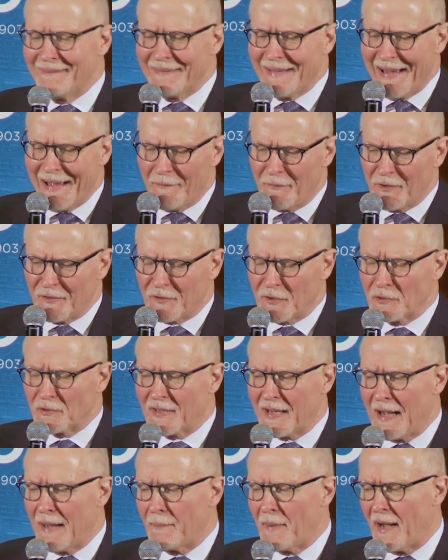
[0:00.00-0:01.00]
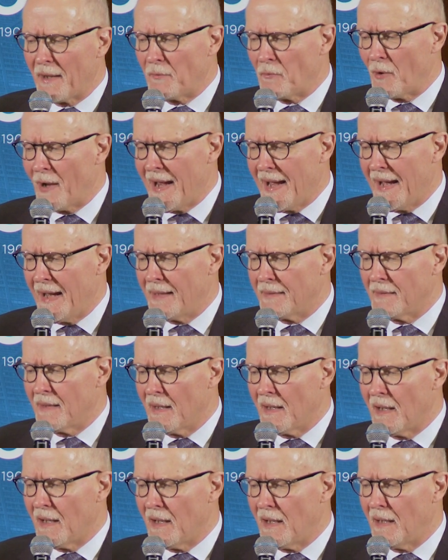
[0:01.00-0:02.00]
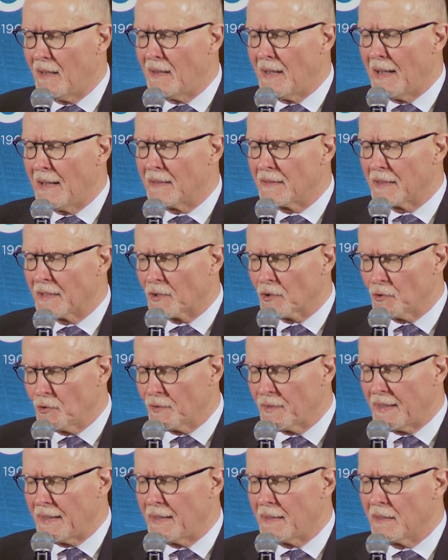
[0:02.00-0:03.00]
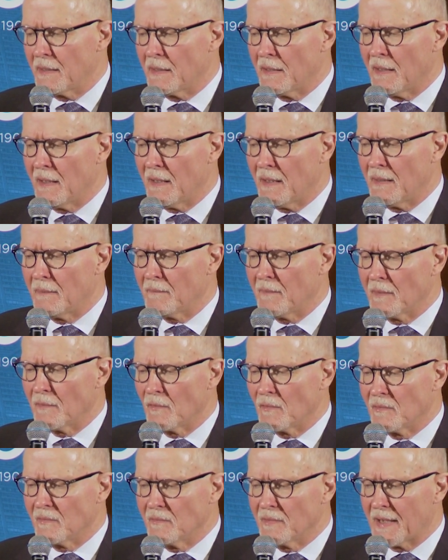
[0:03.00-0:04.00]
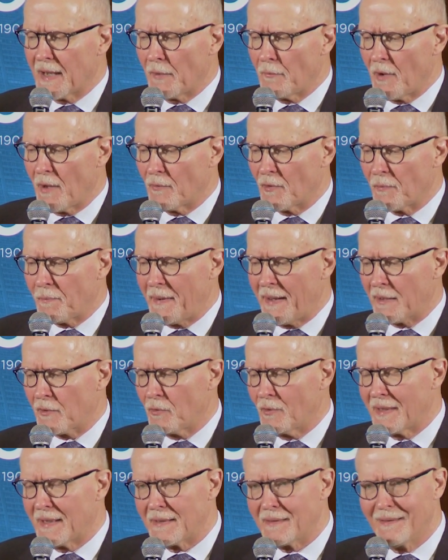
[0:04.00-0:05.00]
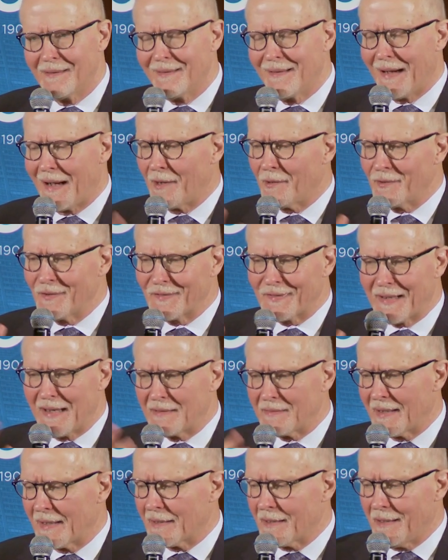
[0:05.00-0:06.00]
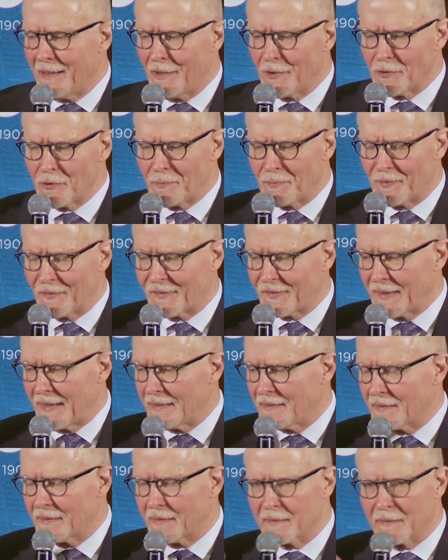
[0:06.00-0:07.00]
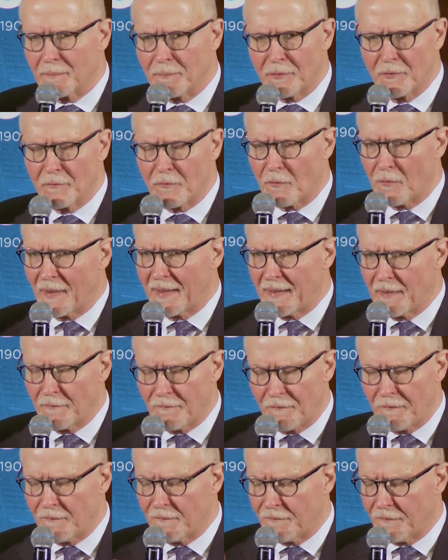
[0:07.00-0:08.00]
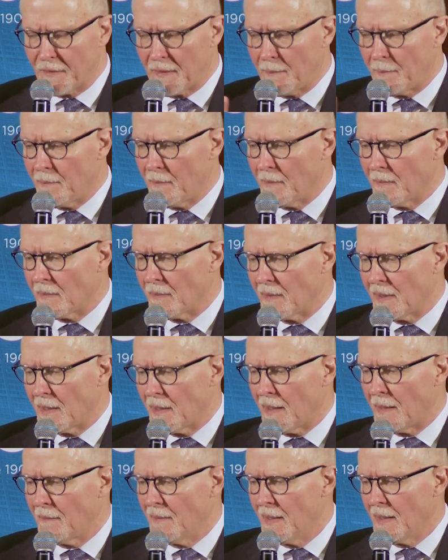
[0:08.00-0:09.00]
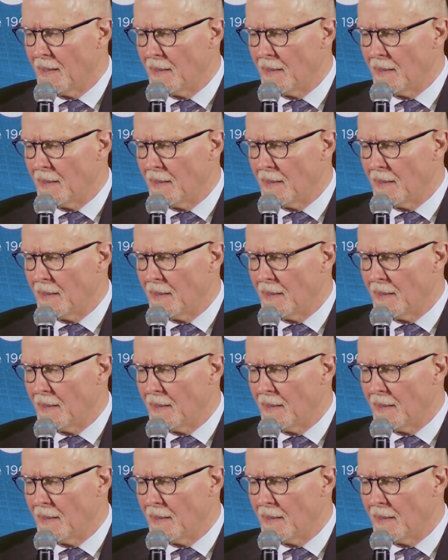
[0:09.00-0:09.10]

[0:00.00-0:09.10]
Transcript: every single time I ran, including when I ran with Pat Quinn, I always got like 100% approval rating from the